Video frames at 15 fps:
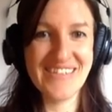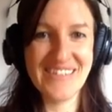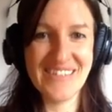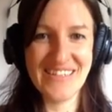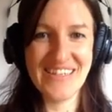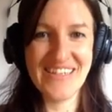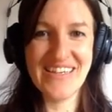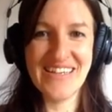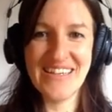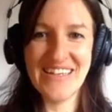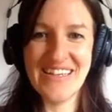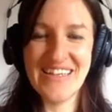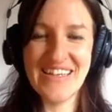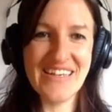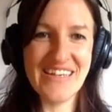
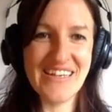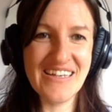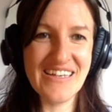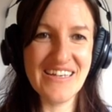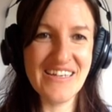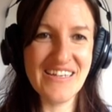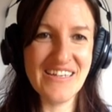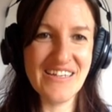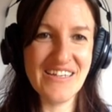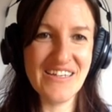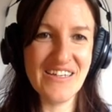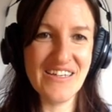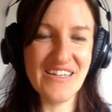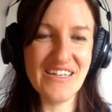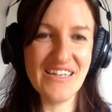
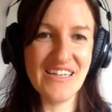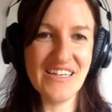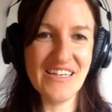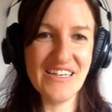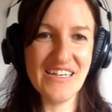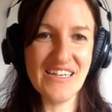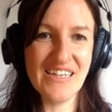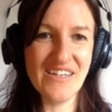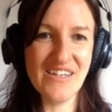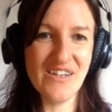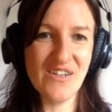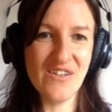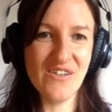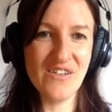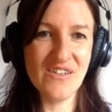
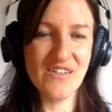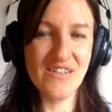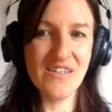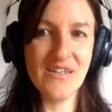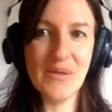The person shown says nothing.